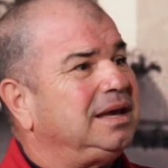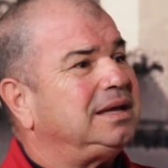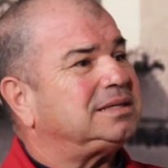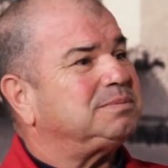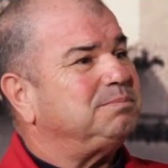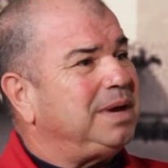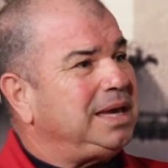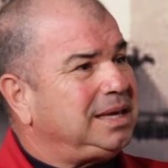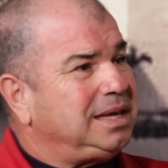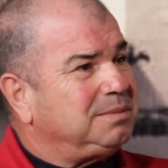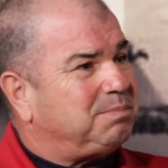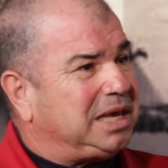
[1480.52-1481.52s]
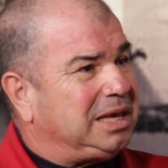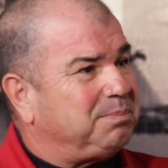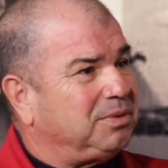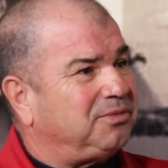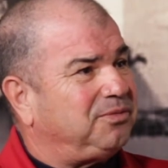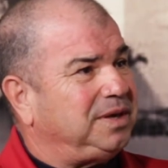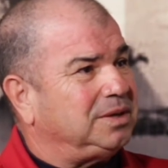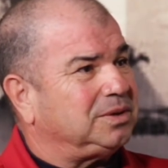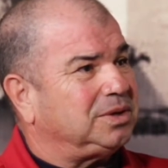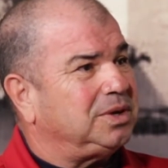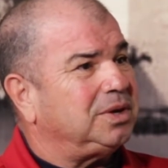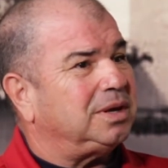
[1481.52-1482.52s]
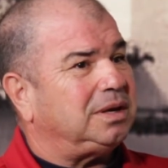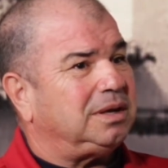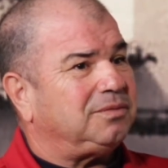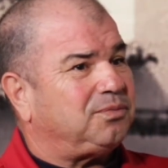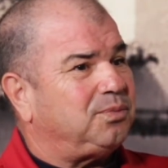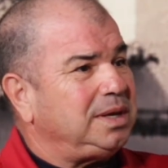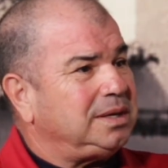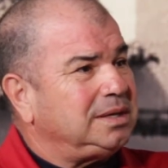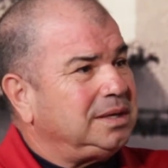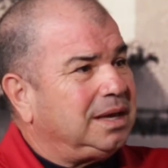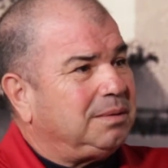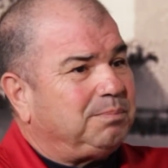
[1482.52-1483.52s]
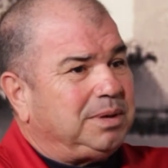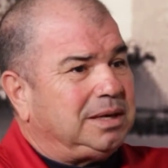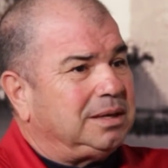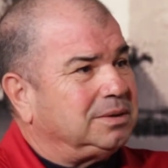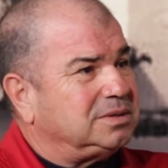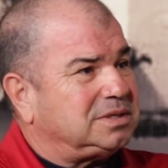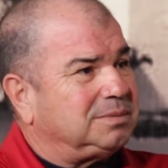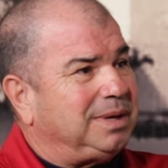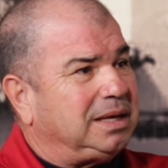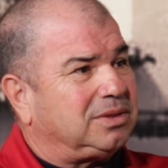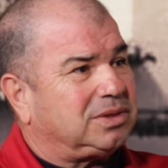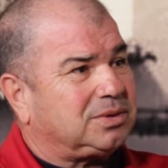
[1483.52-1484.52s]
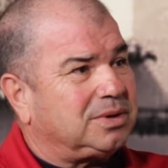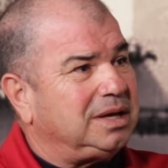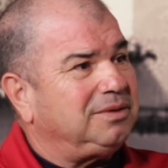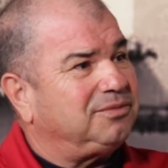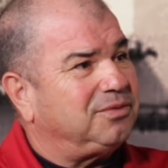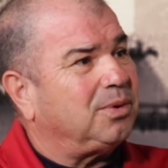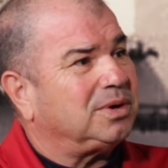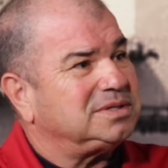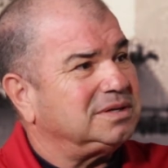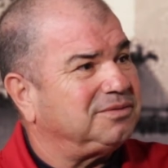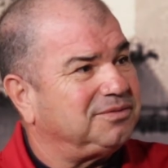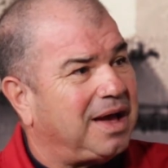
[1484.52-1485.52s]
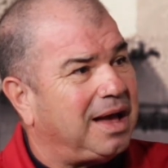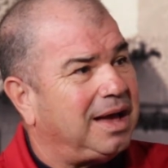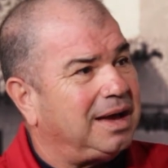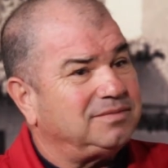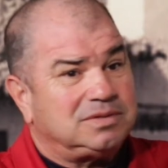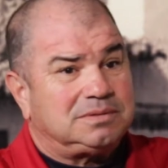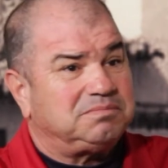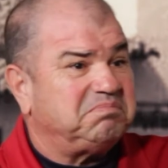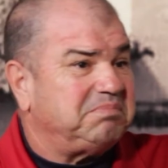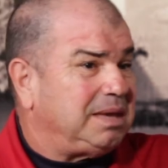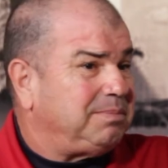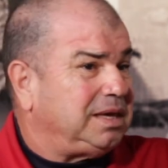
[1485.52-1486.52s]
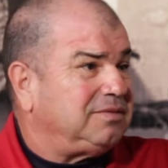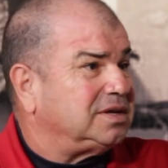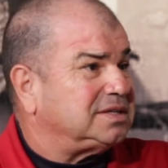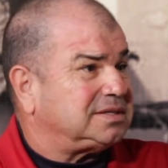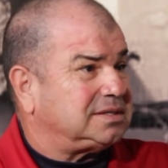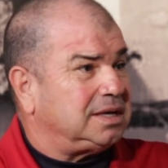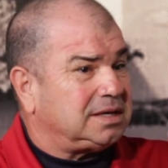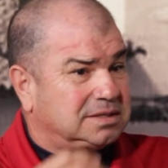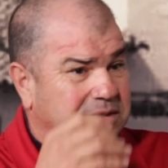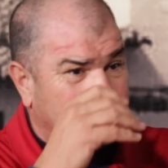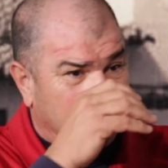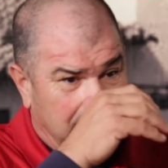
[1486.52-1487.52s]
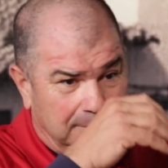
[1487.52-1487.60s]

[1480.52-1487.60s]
It's making people feel good. If we can get beginners to make 3, 4s, and 5s, maybe even a 6,